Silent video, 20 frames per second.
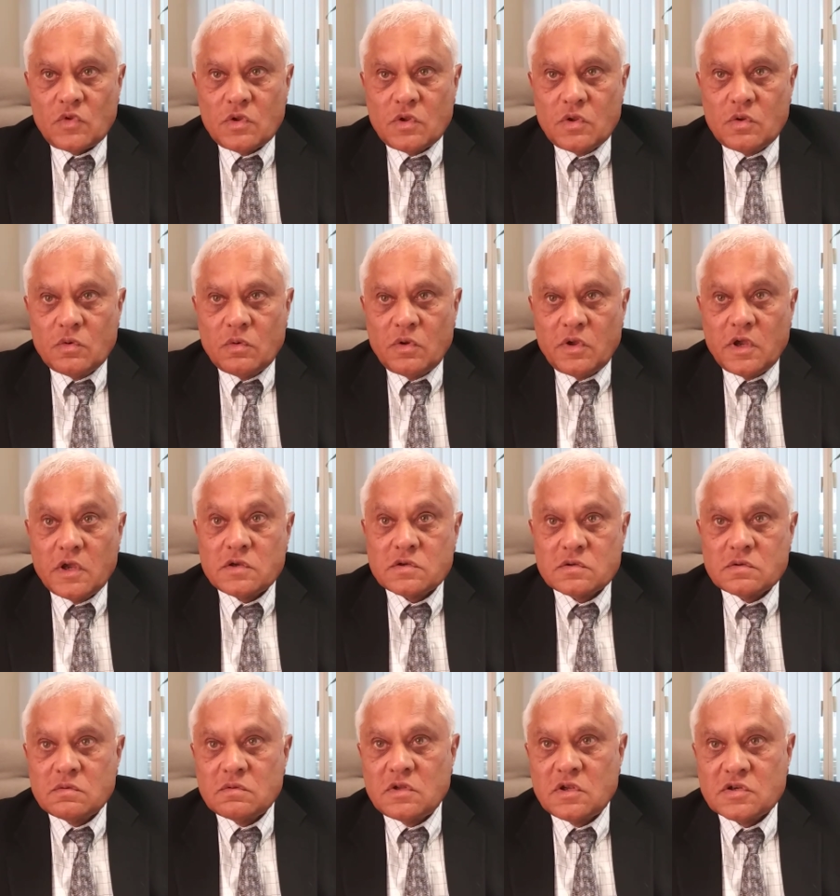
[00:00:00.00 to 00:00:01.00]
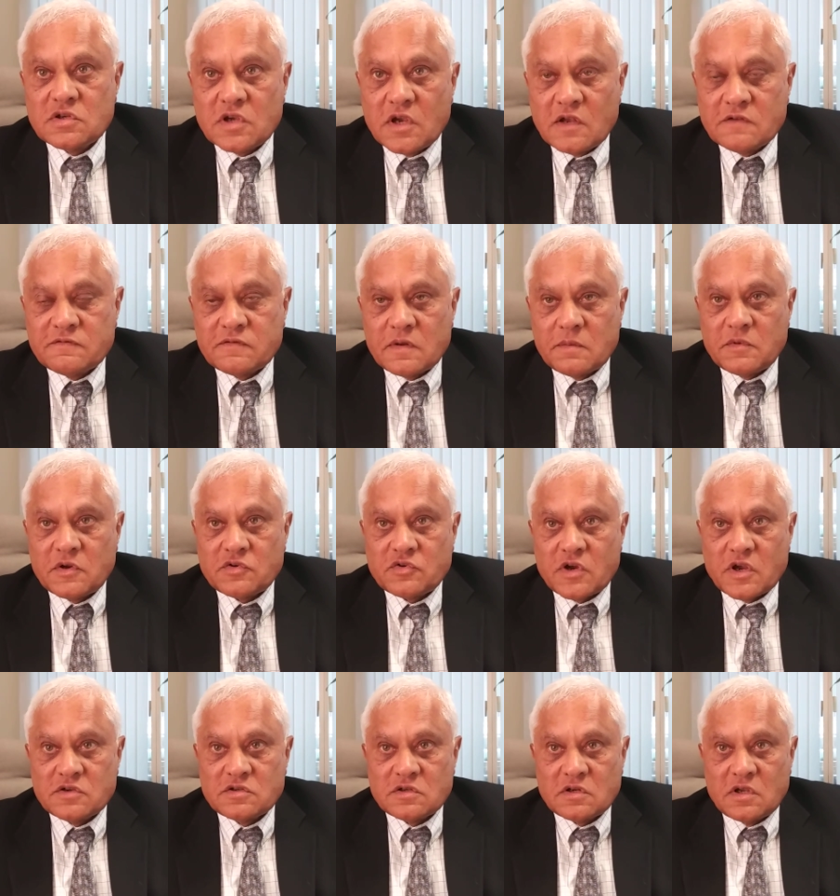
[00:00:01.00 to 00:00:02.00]
you issue the shares from the
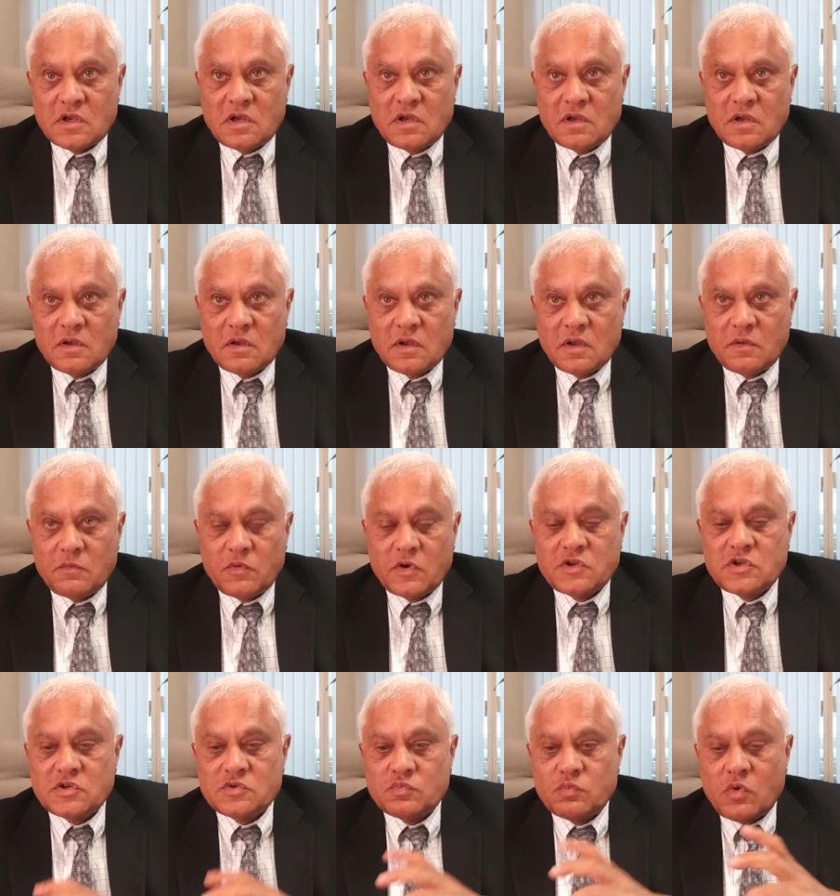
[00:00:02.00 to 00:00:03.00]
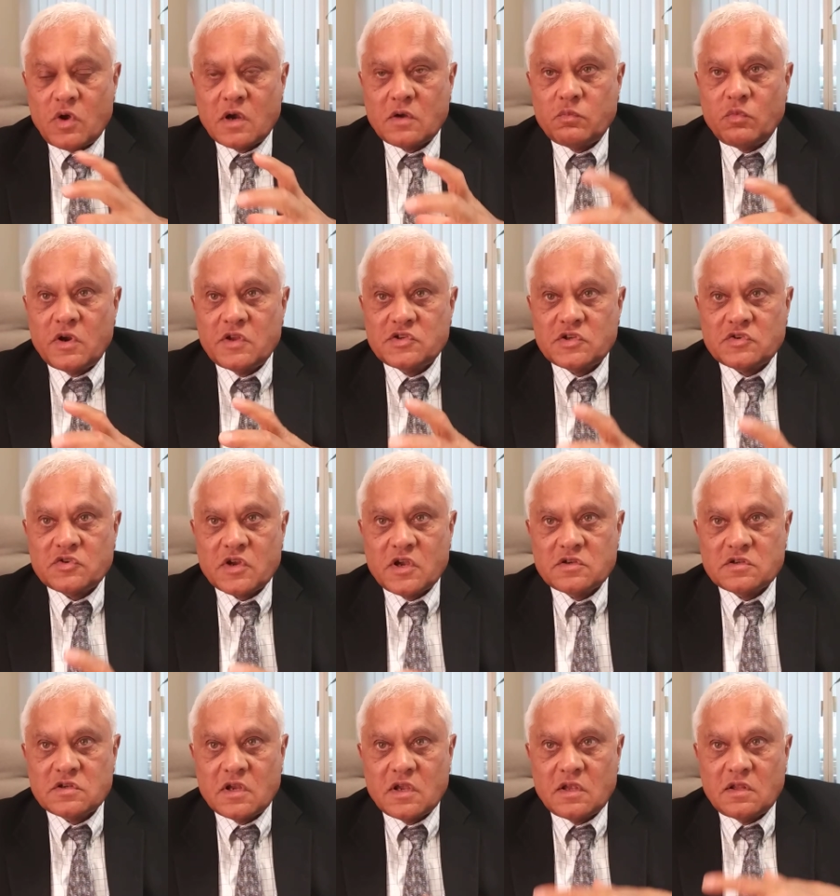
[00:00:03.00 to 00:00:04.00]
treasury which is what? What is a
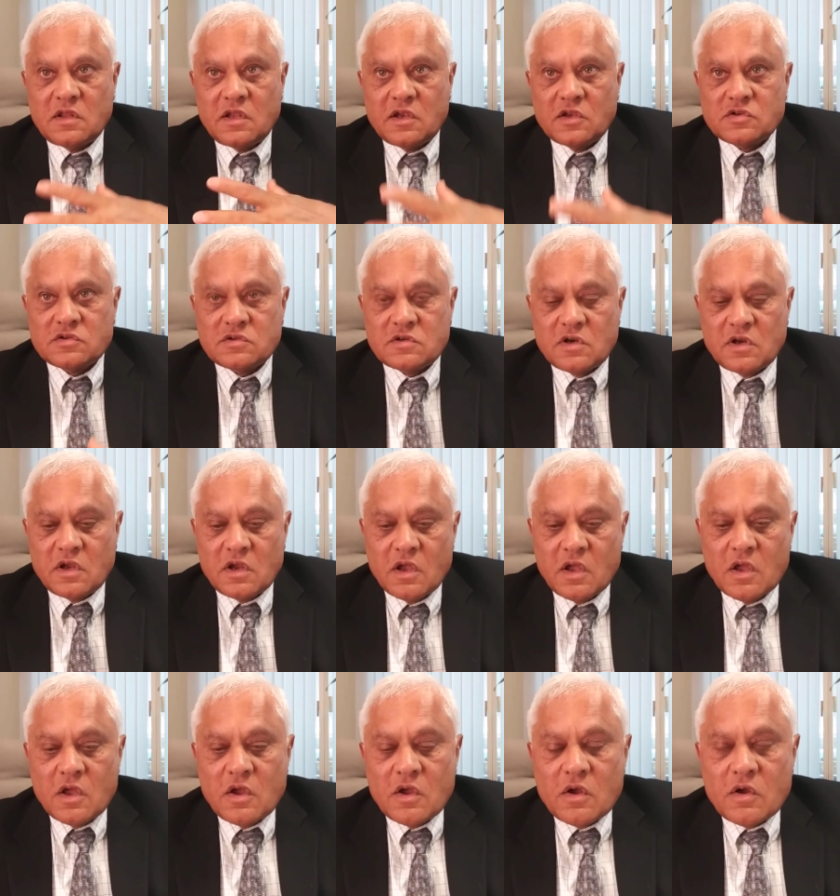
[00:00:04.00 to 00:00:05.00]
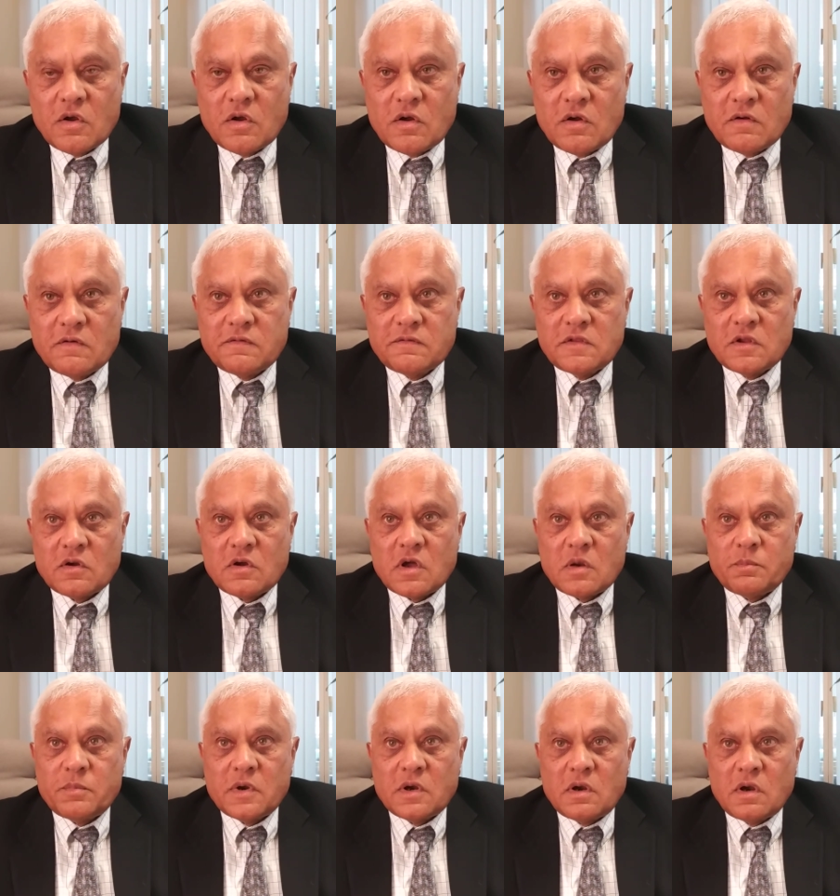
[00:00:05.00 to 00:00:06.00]
treasury? In the history of the
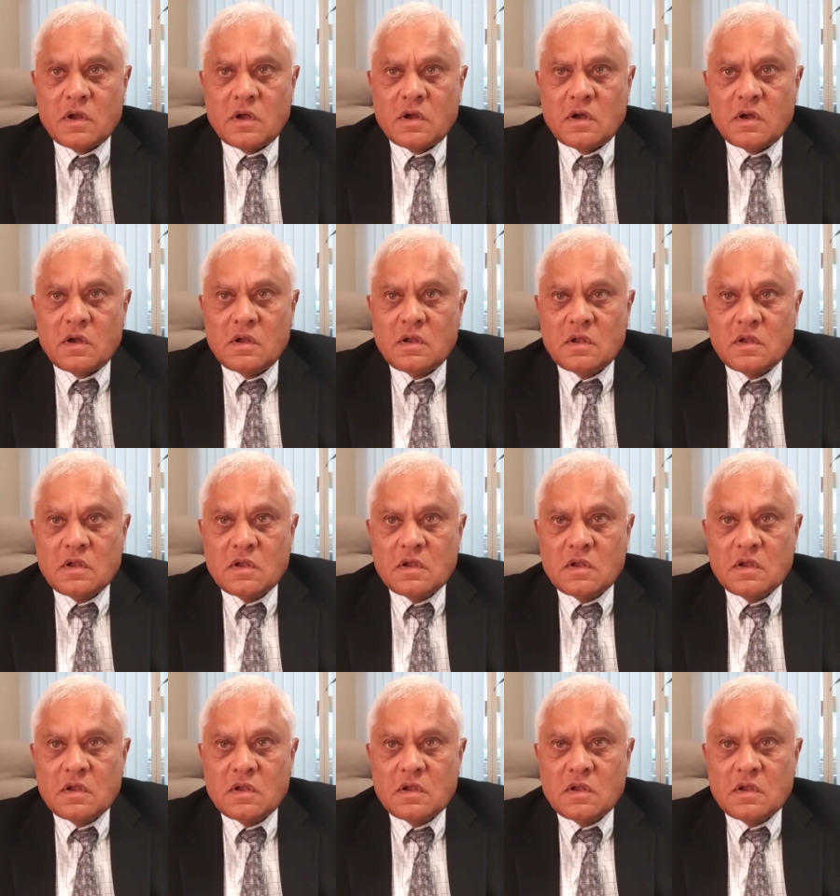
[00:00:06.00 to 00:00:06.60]
corporate law,